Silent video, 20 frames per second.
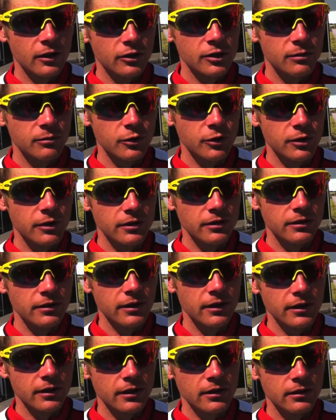some good
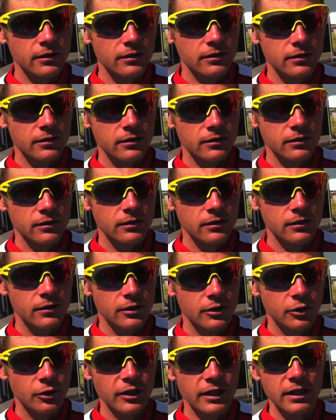
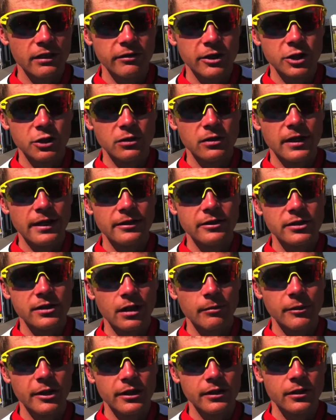individual riders
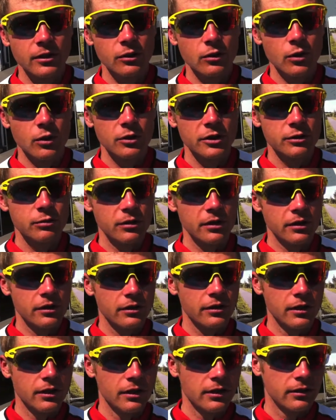coming. You know, always with
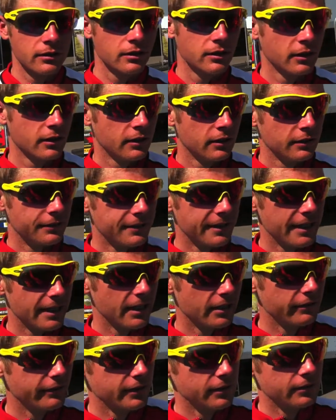
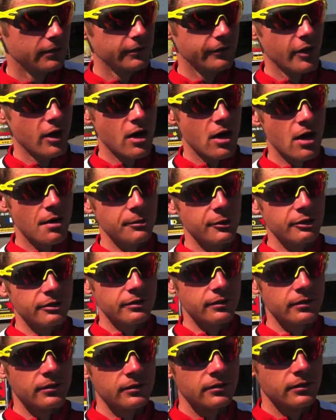Dave and Dom
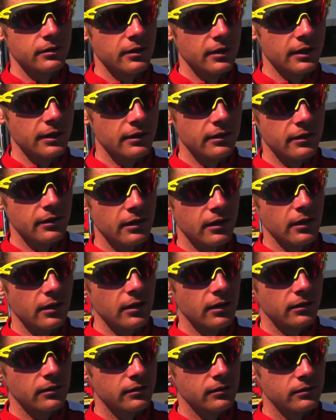and
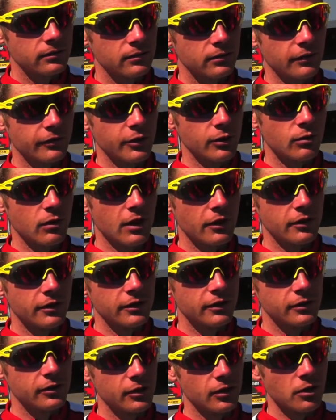a few
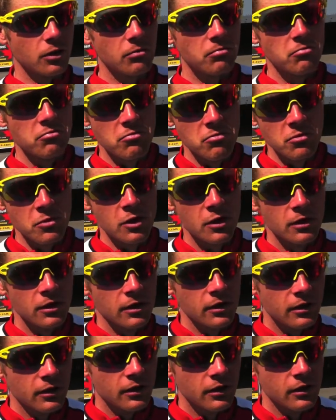others. So
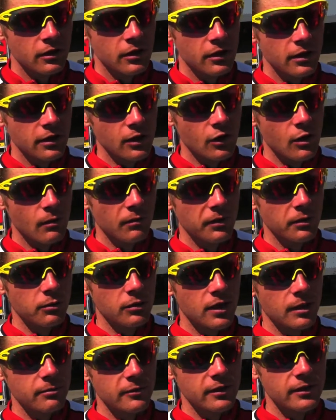you know, hopefully
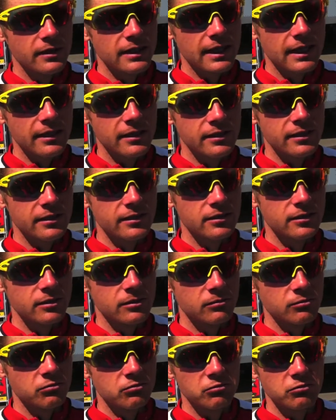we're up to the task, and
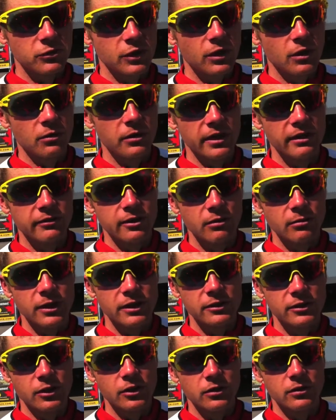you know we'll give it our
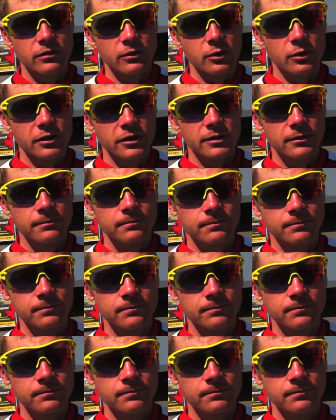best go, of course.